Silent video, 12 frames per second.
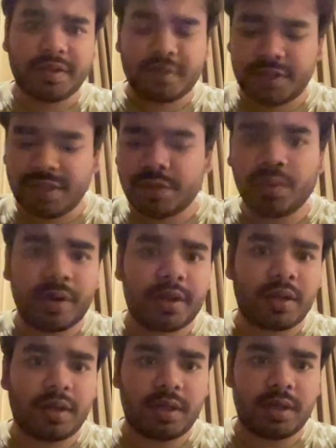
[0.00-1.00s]
Just don't
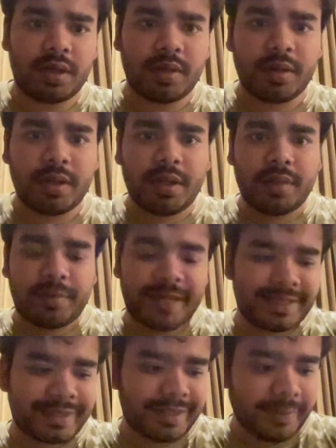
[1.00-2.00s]

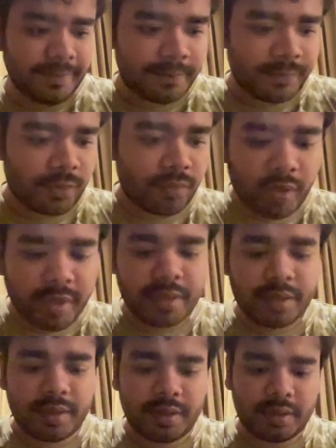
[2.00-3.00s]
basically what
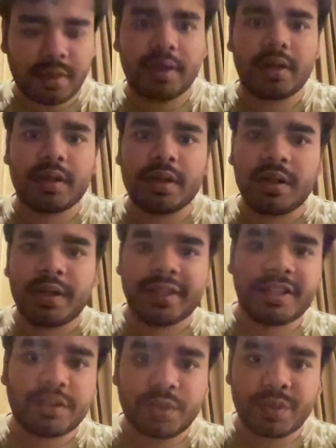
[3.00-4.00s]

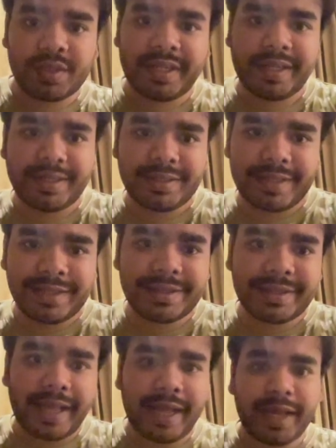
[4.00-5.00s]
this use state does is
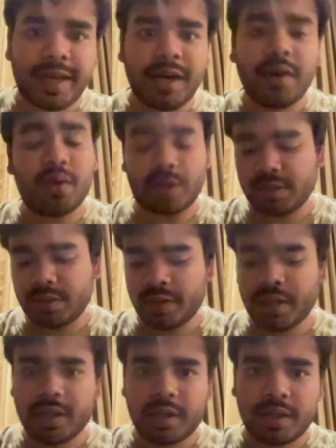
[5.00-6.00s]
a hook. Okay,
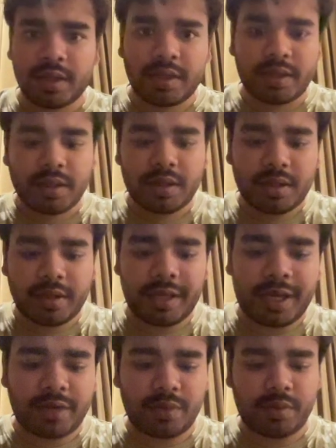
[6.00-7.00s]
React